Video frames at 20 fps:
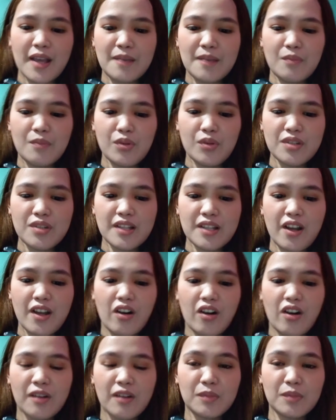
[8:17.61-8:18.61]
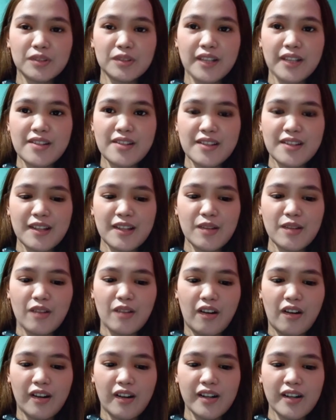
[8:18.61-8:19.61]
Mostly are
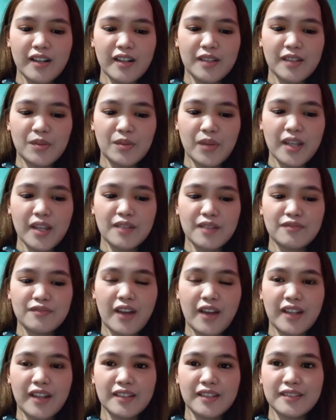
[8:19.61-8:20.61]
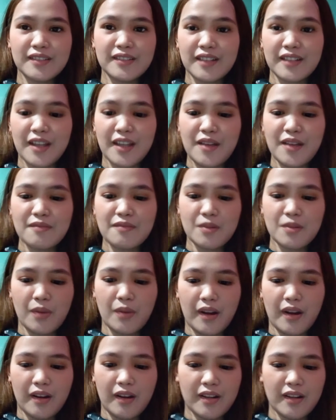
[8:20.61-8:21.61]
multicellular, and we can find it
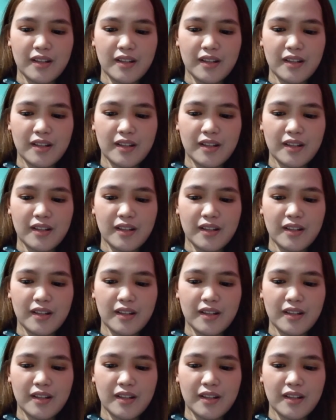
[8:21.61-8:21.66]
everywhere.